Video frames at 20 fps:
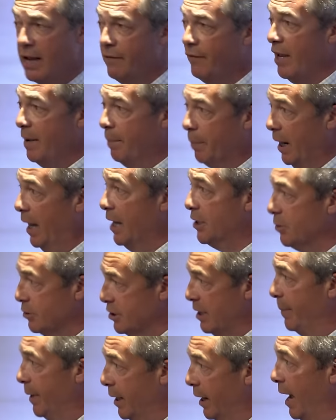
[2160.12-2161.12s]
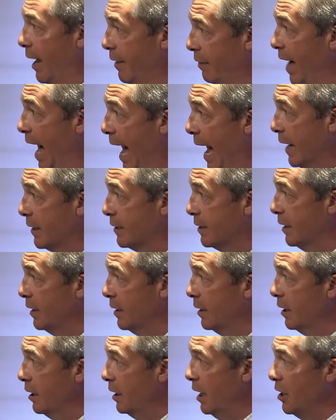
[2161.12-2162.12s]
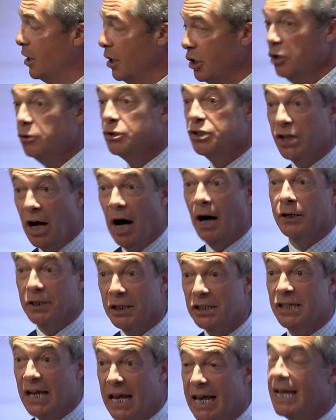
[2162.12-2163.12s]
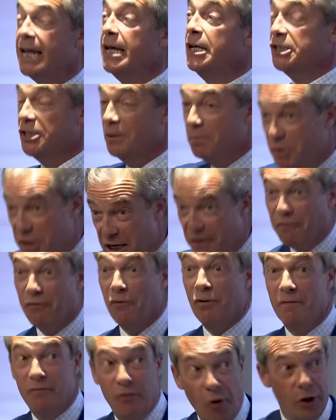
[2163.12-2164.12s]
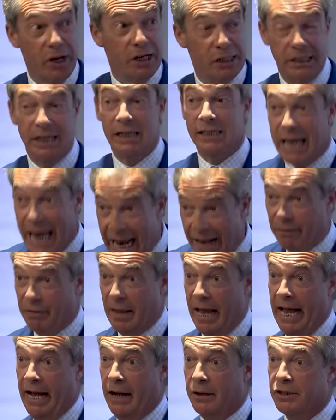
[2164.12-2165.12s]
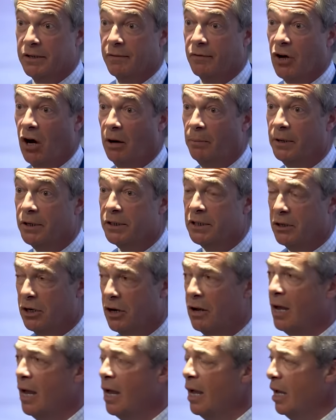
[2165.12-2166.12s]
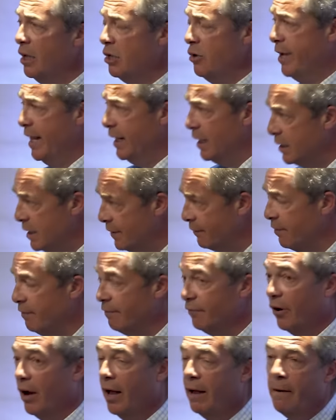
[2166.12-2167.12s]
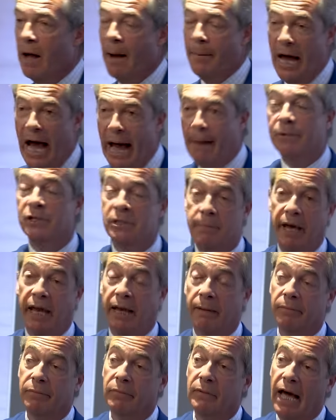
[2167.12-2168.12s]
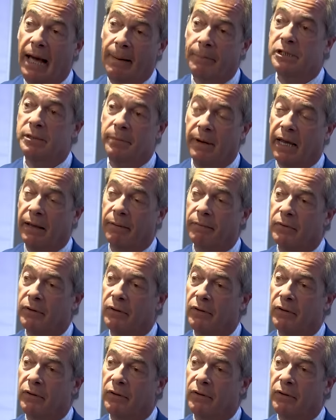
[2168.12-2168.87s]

AV plus or something like that, you know, you'd start to see some different voices in the House of Commons. And you, you get a different voice. I mean, it happened to me. Happened to me.